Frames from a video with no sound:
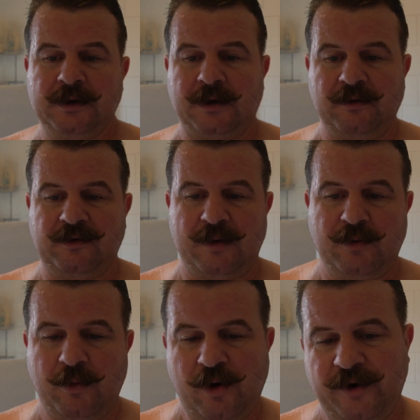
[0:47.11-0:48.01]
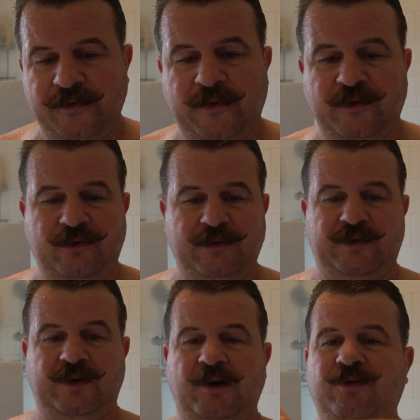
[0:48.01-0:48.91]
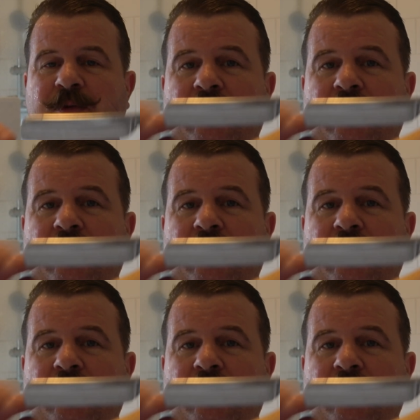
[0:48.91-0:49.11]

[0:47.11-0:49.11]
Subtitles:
Don't tell my wife because she always tells me